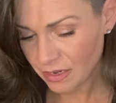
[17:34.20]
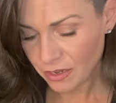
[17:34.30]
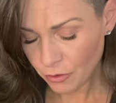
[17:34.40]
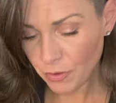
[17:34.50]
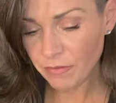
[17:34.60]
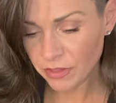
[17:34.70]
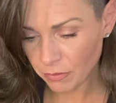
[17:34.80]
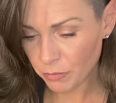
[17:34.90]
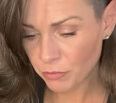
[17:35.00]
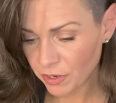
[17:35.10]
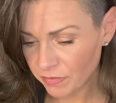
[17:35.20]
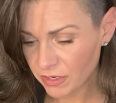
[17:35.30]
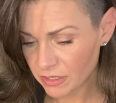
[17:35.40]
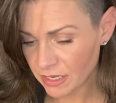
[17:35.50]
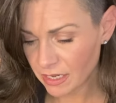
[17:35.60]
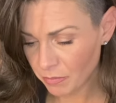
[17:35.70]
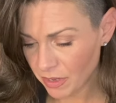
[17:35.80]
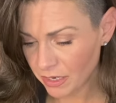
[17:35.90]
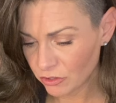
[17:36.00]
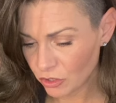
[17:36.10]
whoever they were previously
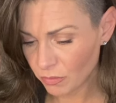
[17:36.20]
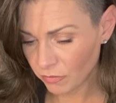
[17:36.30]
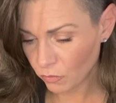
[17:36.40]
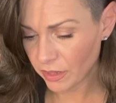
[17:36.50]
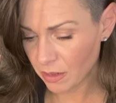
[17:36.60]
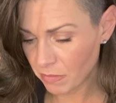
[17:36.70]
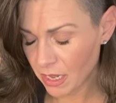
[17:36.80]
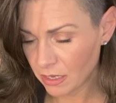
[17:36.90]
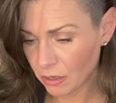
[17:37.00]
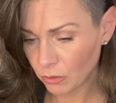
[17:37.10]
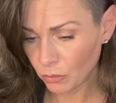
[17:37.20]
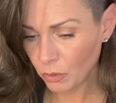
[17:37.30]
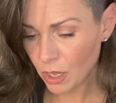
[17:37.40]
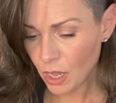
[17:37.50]
committed to before they met you.